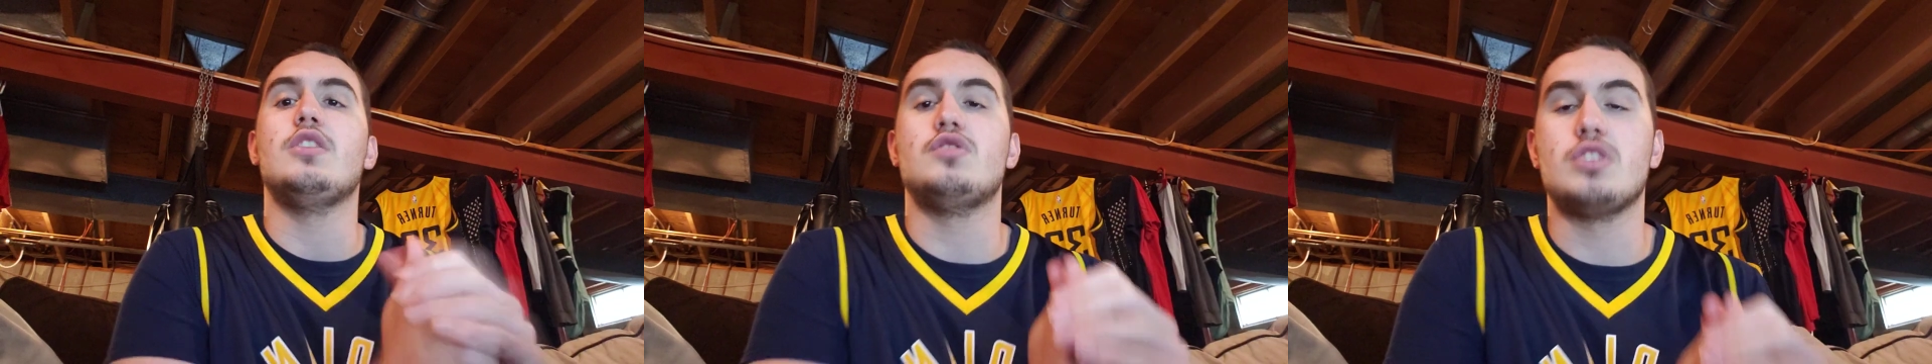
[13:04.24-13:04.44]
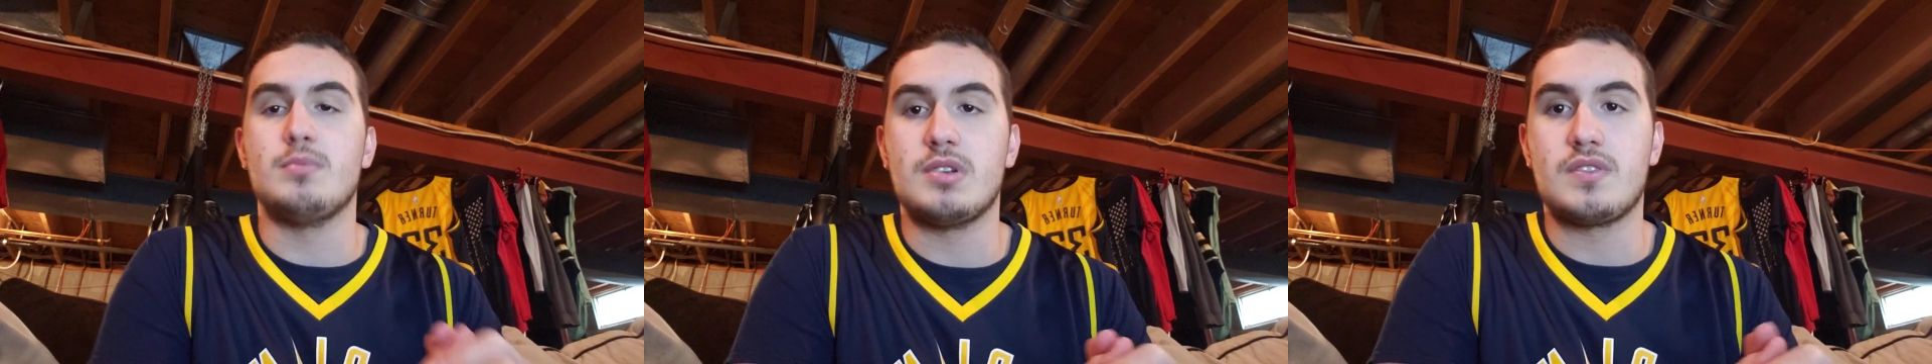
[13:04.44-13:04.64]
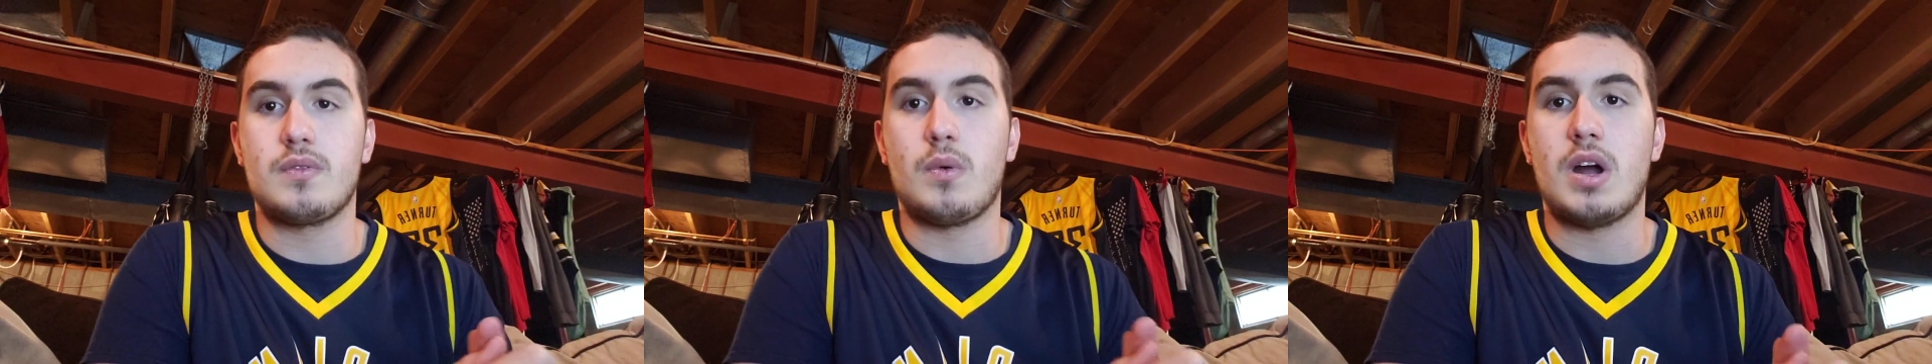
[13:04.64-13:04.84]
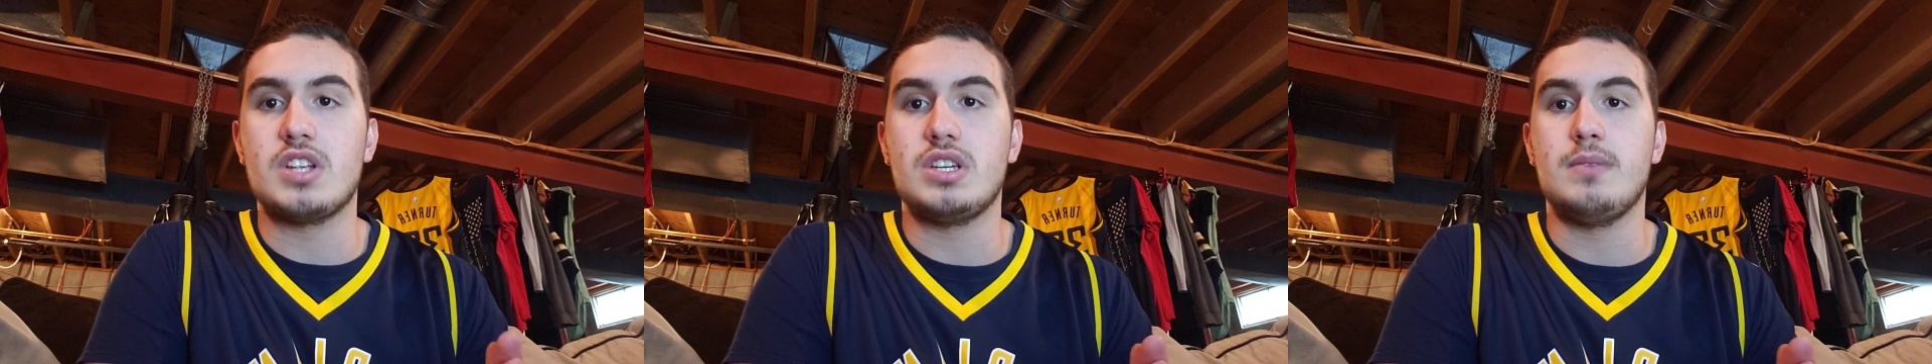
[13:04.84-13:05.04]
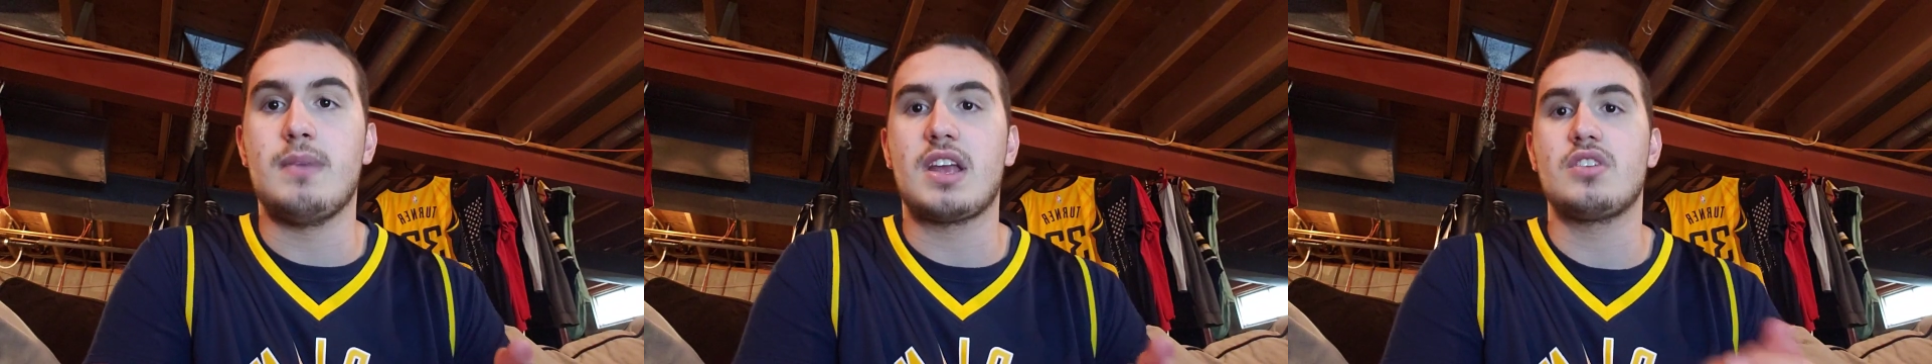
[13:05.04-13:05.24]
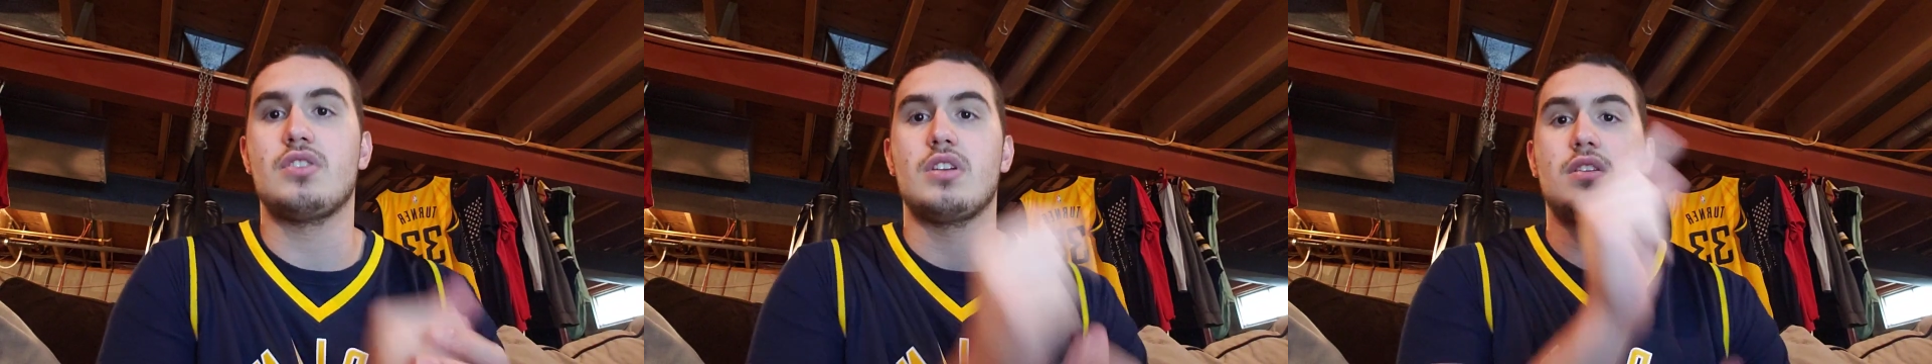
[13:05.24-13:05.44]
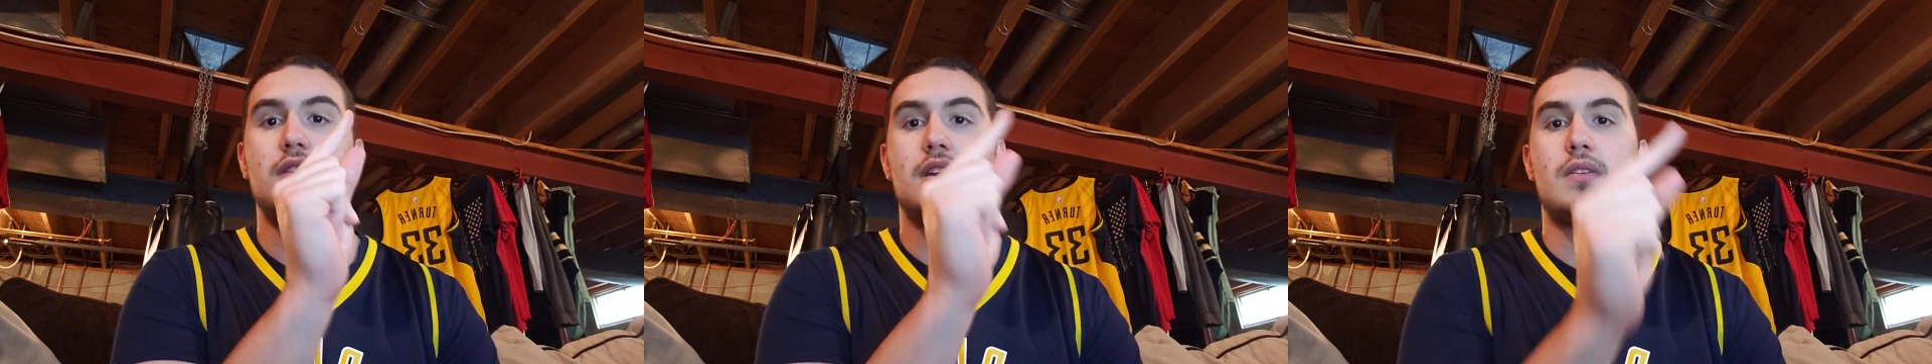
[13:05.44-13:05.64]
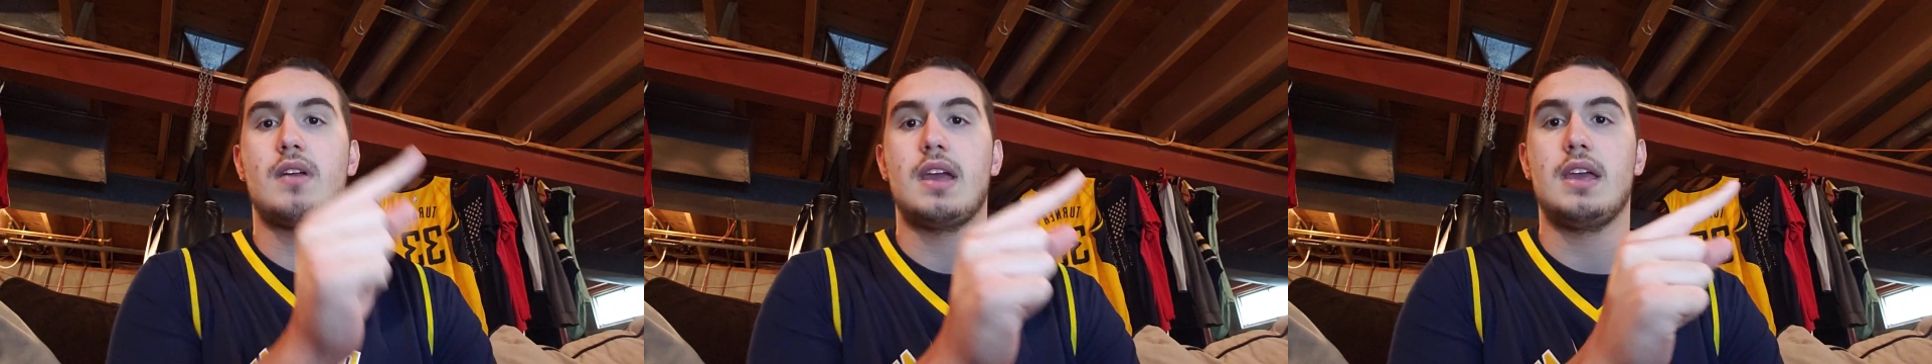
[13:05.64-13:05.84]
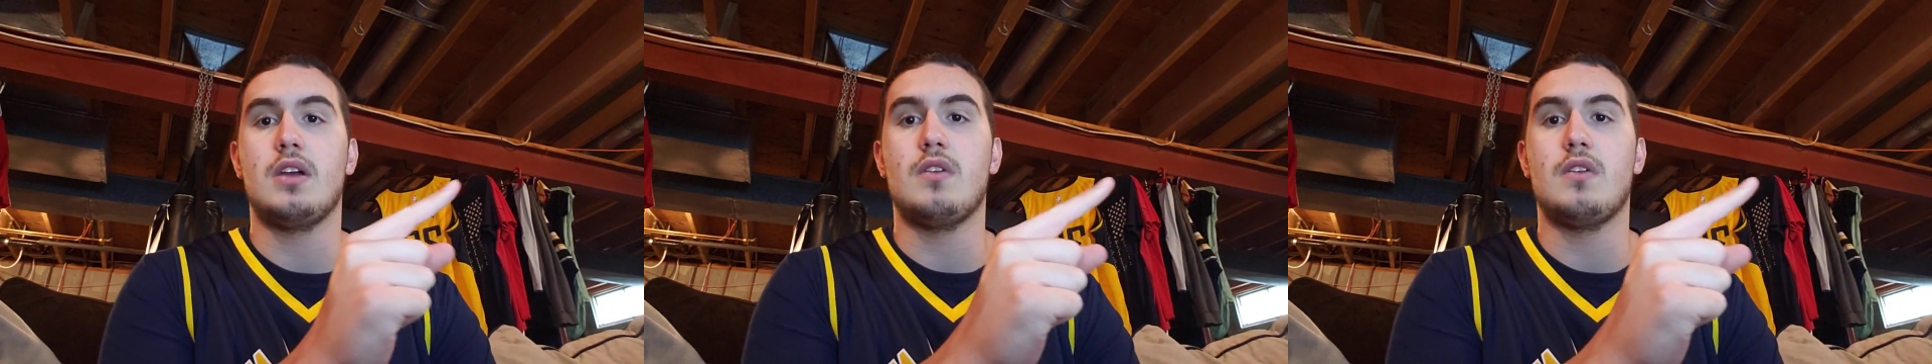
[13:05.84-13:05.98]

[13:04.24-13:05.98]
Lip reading: you so much for watching. Make sure to click right